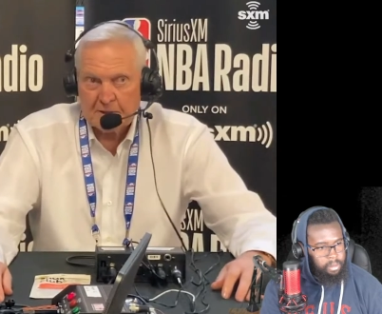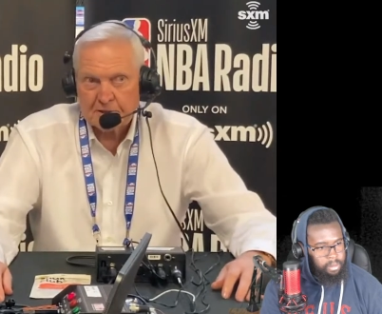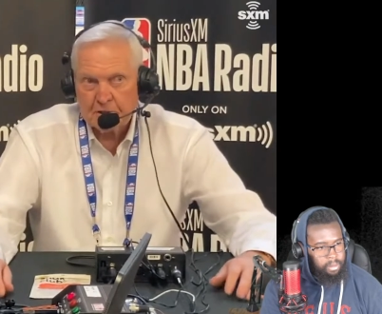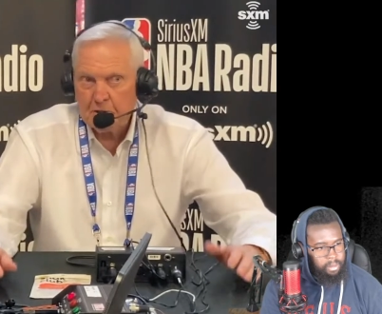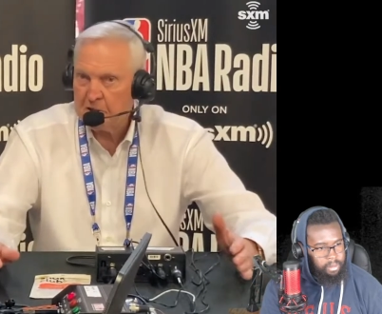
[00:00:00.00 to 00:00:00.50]

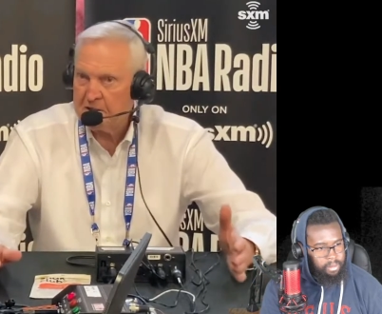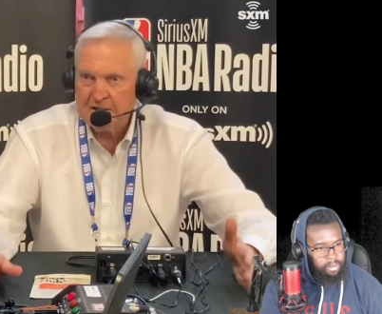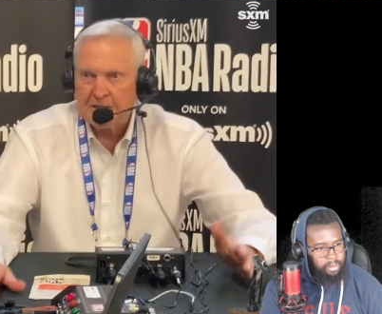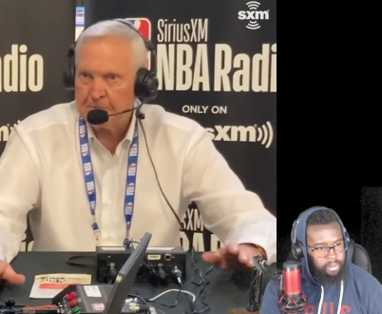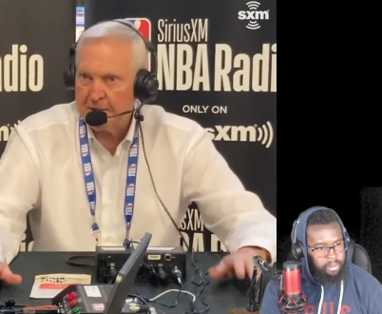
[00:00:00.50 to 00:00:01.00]
Speaker 1: And so you
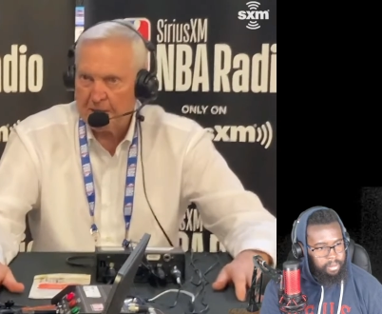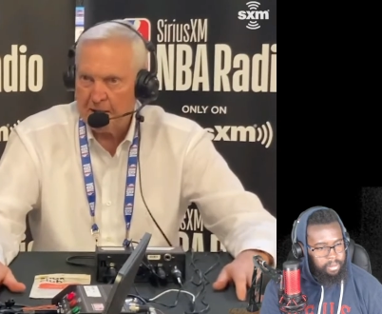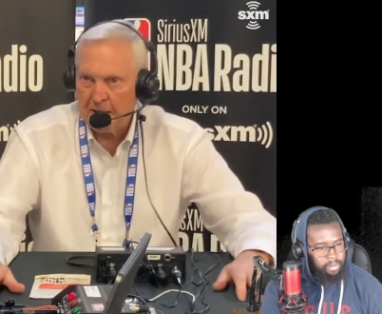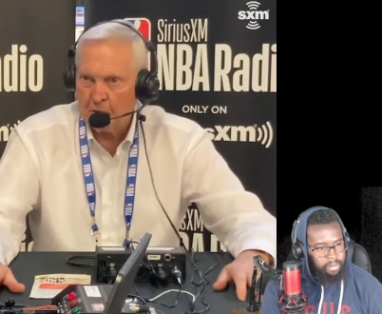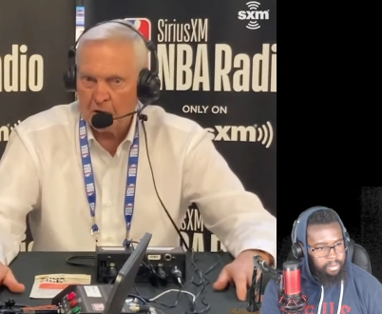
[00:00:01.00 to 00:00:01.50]
can nitpick
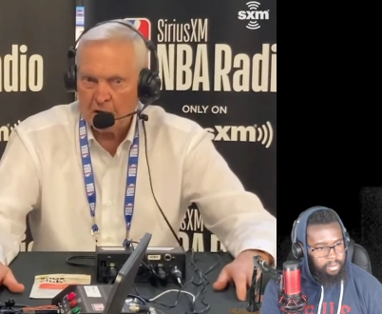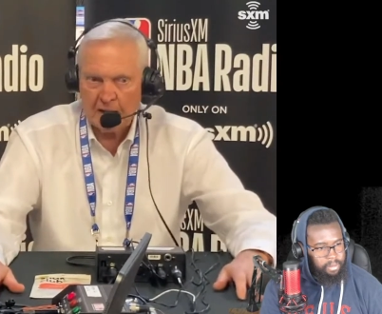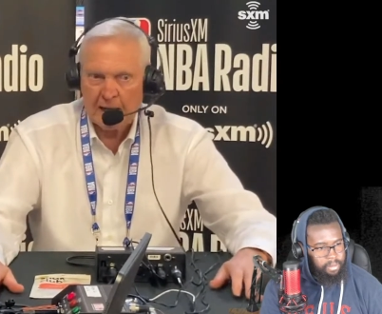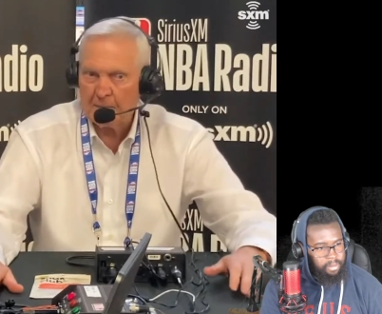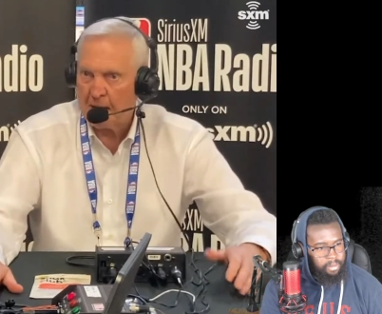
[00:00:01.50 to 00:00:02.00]

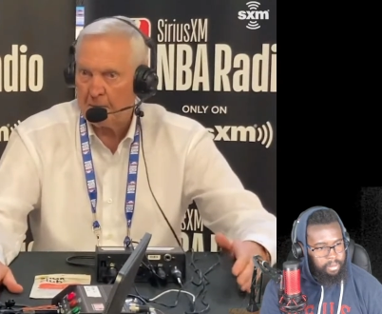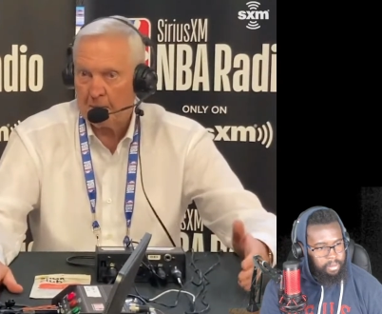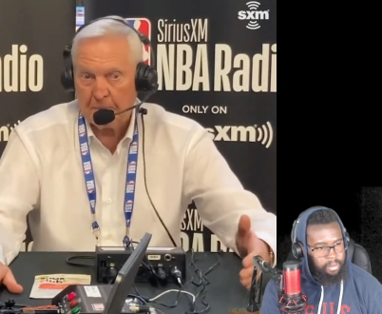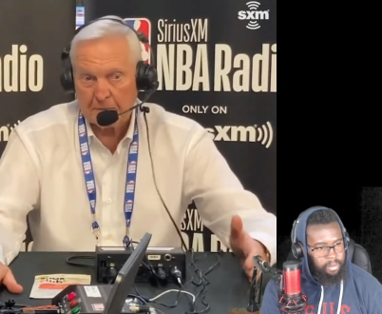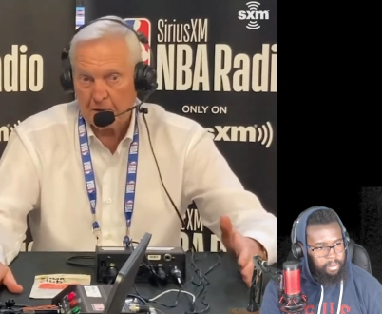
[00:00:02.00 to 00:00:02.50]
anyone. And I'm, I'm
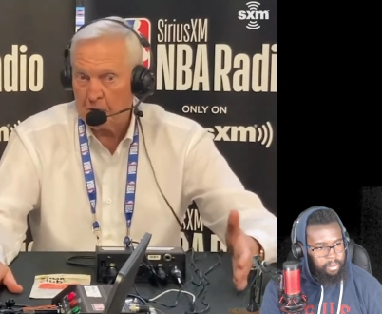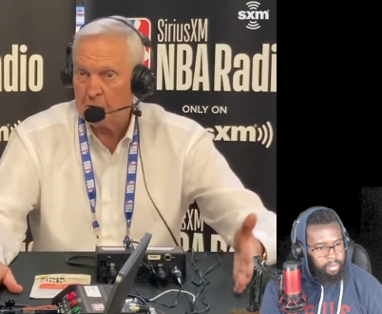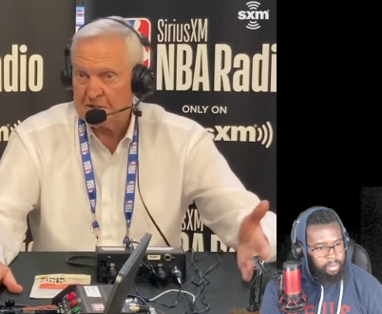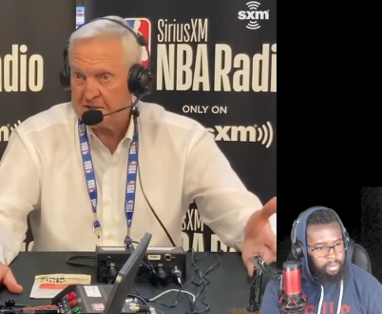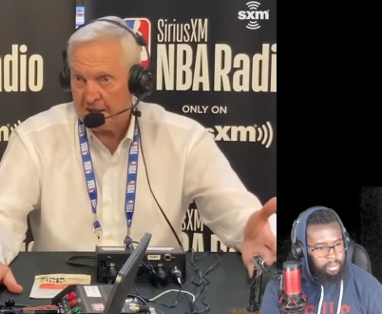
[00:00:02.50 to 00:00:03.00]
not, the
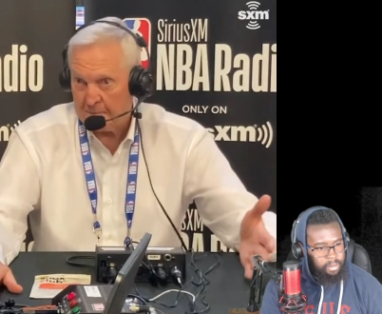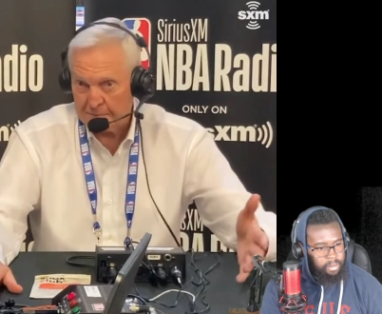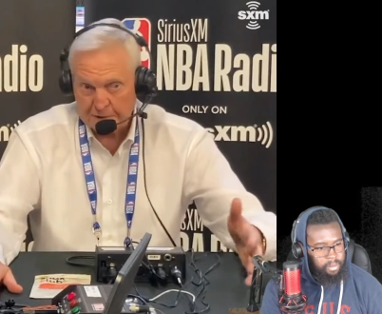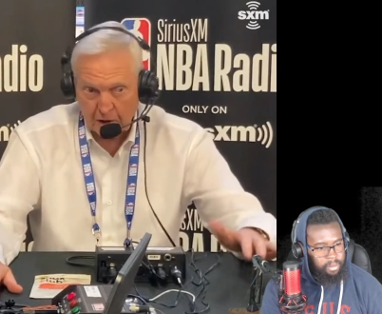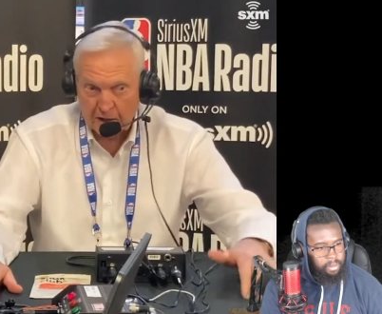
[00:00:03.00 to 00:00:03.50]
only reason
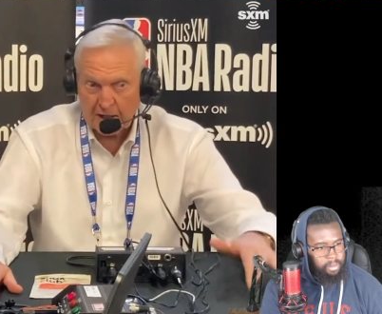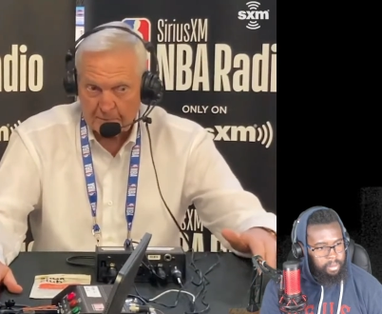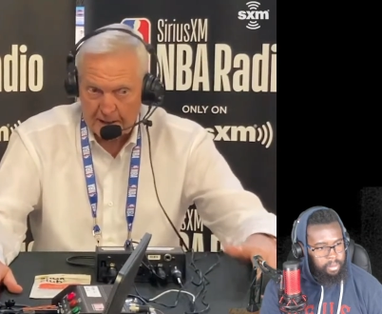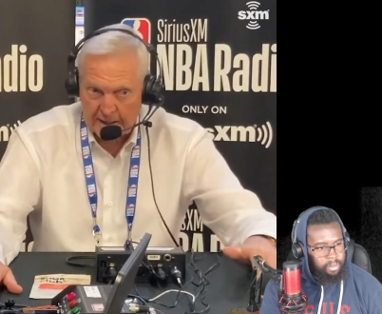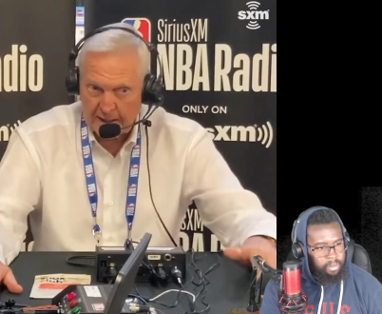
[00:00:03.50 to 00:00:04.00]
I'm
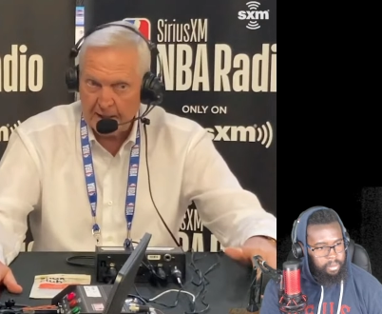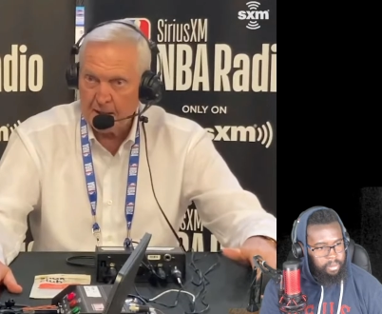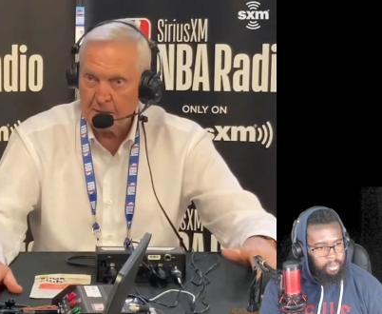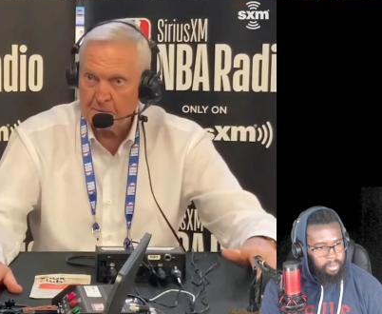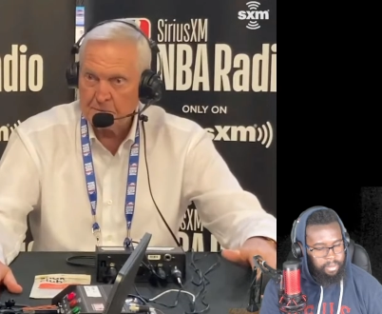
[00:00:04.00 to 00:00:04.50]
talking about
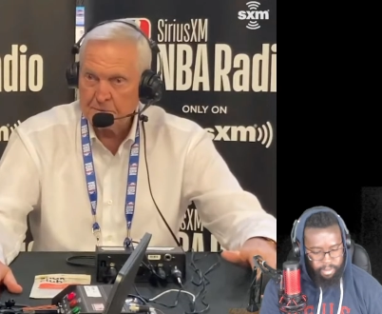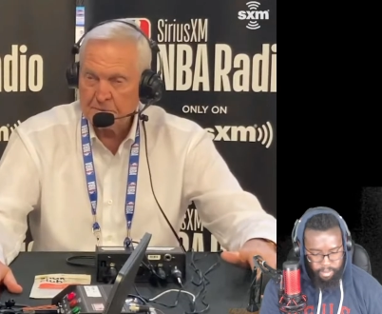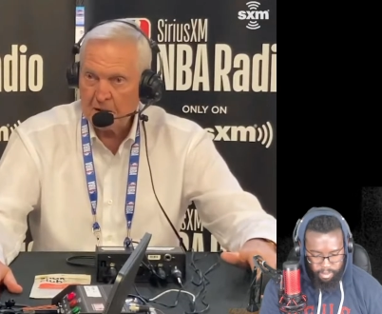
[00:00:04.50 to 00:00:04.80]
him